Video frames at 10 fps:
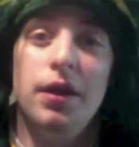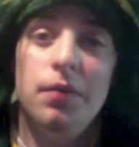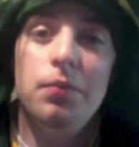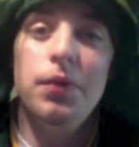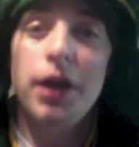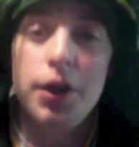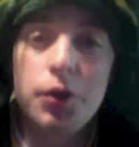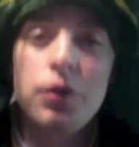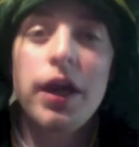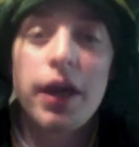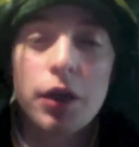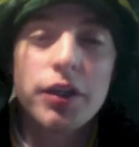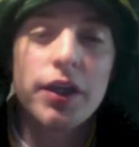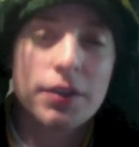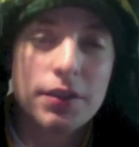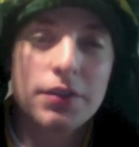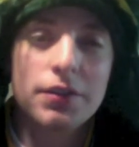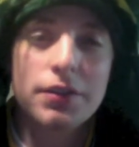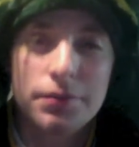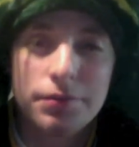but I do like our
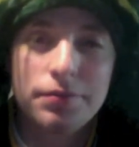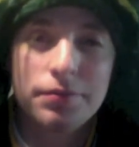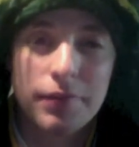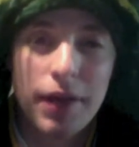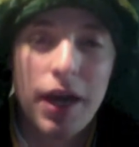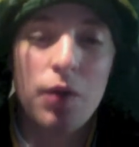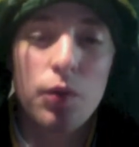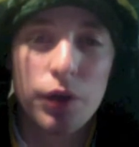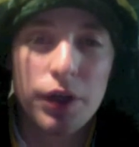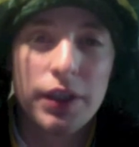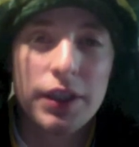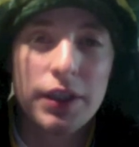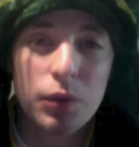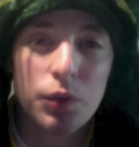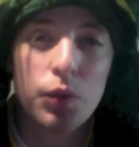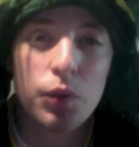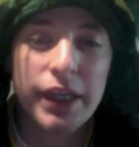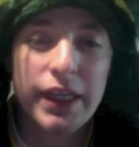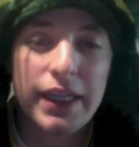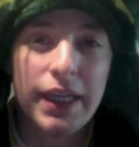chances. I really,
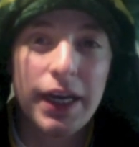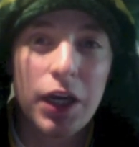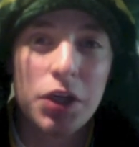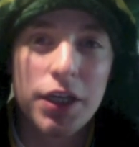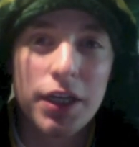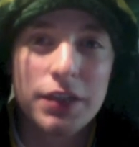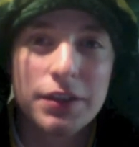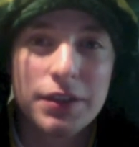really like our chances.